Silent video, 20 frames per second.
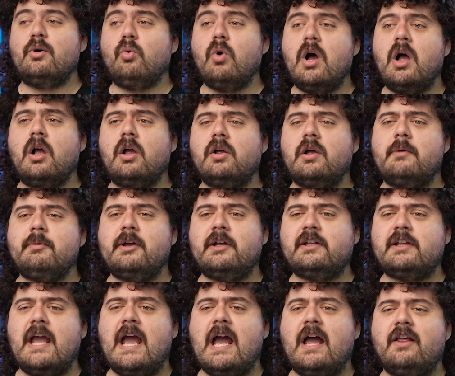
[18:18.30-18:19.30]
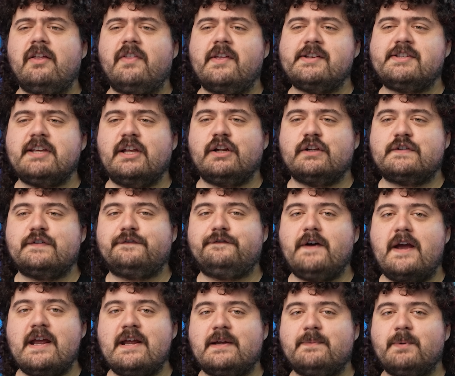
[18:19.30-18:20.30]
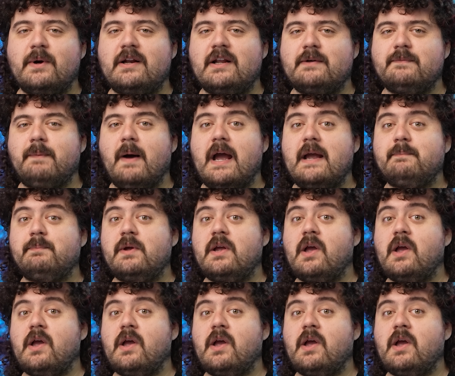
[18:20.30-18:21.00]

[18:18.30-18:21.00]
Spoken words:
Well, I mean, yeah, they said it's fake, but it might be